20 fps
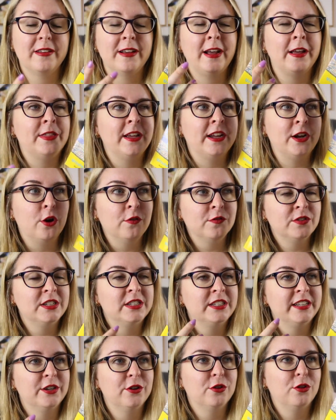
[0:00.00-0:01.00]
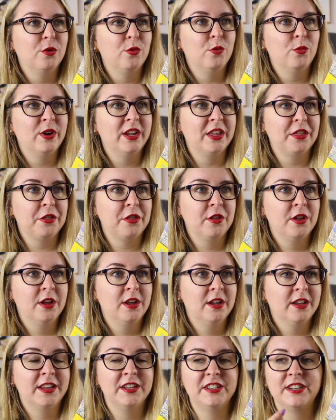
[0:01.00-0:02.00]
And they often deal with
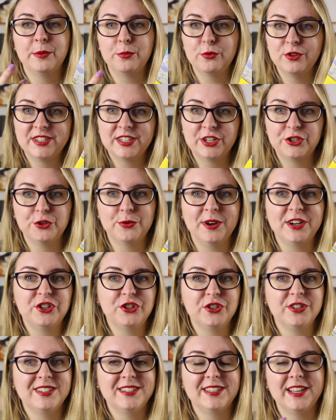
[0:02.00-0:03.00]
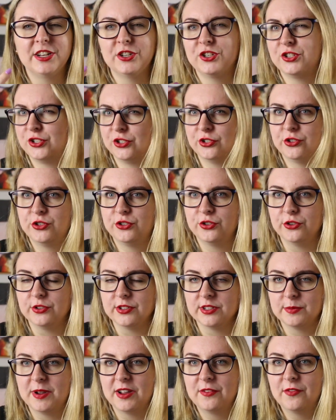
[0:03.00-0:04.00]
contemporary situations that
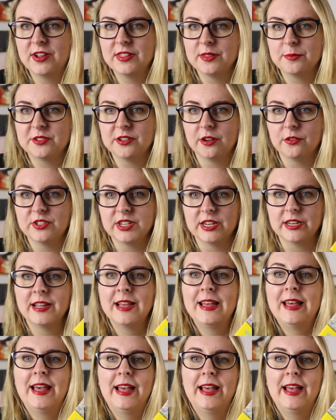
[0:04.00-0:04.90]
students might find themselves in.